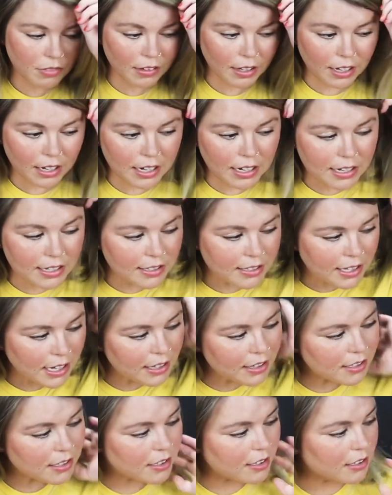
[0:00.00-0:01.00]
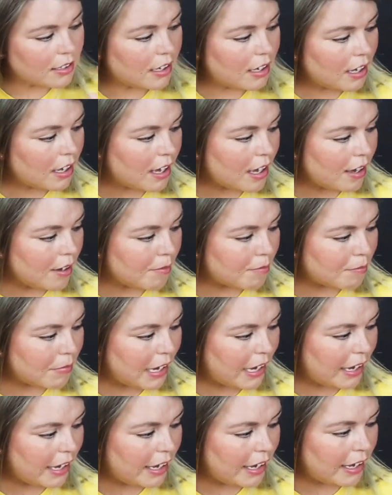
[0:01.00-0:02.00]
in a sense.
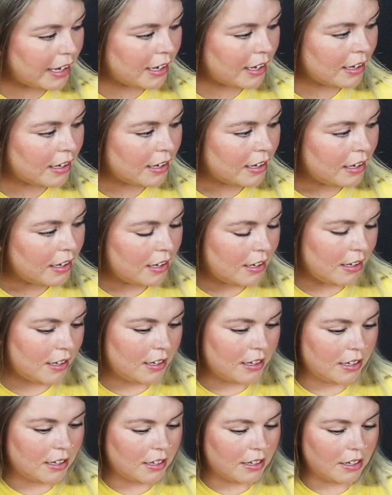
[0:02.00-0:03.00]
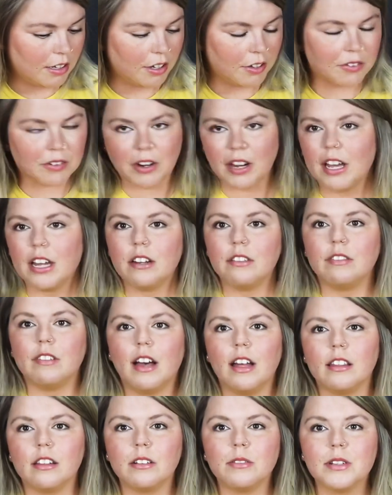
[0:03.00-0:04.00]
My
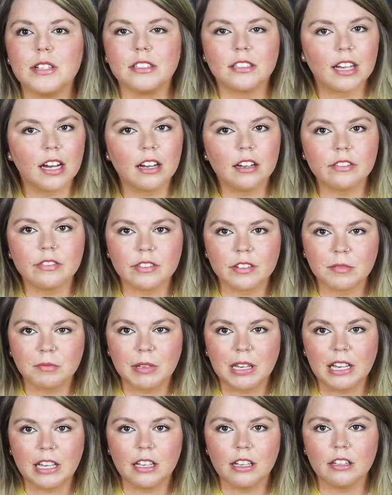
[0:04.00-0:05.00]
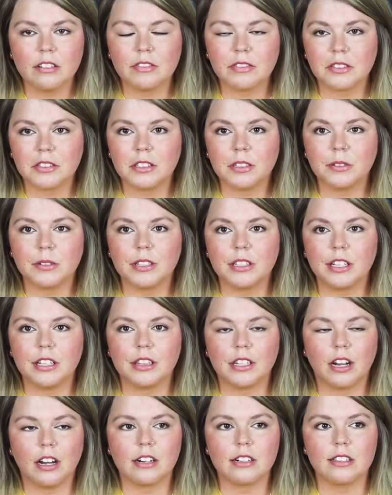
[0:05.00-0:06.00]
grandfather was that for me for a really
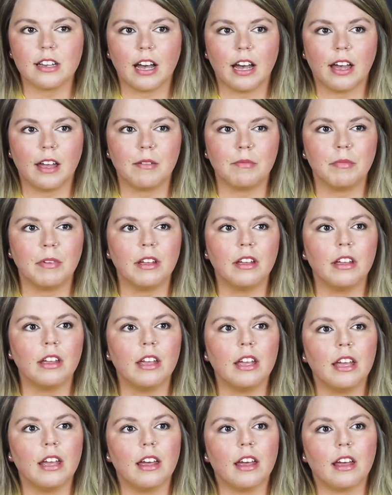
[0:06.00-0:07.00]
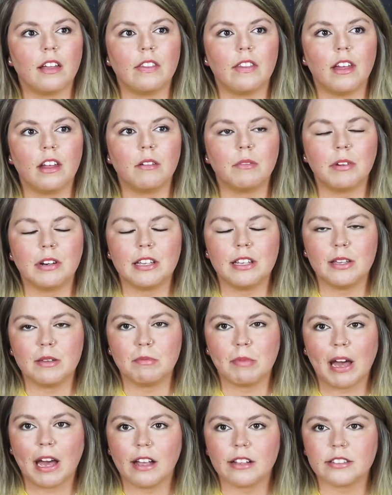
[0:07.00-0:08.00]
long time. And then when he
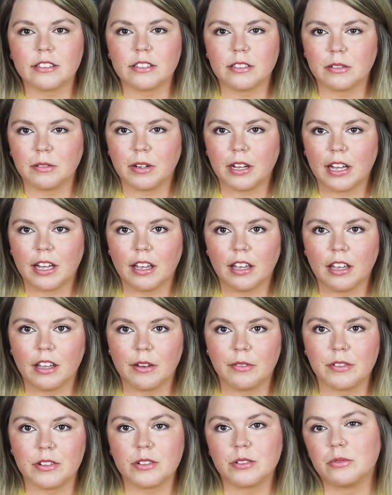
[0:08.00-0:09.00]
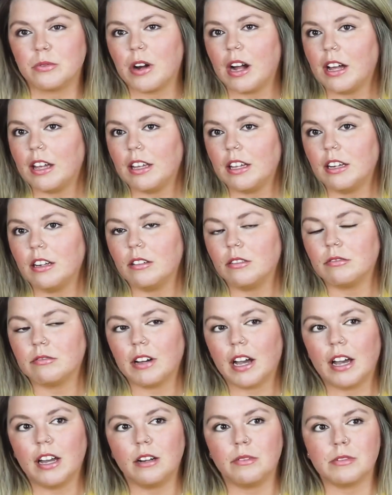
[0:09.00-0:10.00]
passed away, it was Ryan.
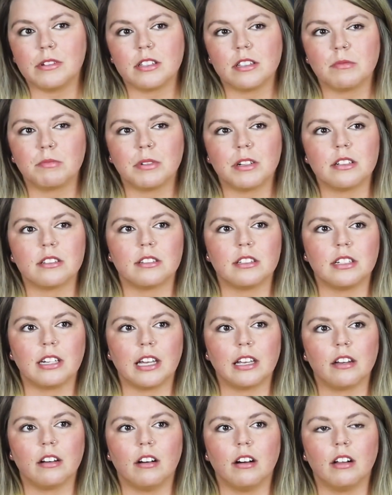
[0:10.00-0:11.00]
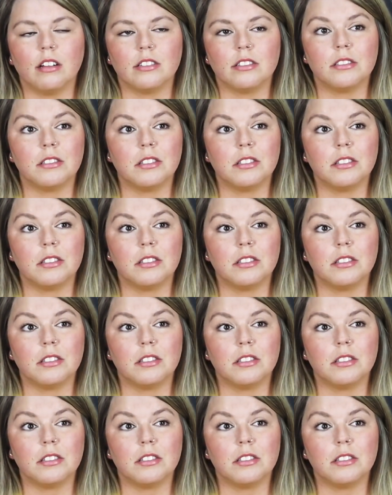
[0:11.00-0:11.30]
Ryan was the person I called